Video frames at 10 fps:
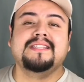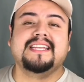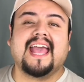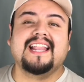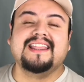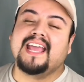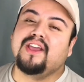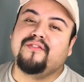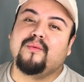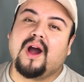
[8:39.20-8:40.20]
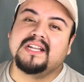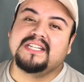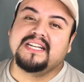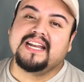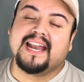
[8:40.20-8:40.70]
once again, thank you for
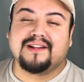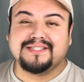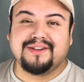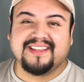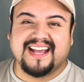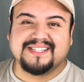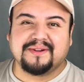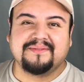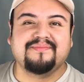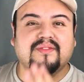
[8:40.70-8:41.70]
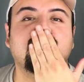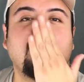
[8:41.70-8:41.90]
watching, and I'll see you in the next one.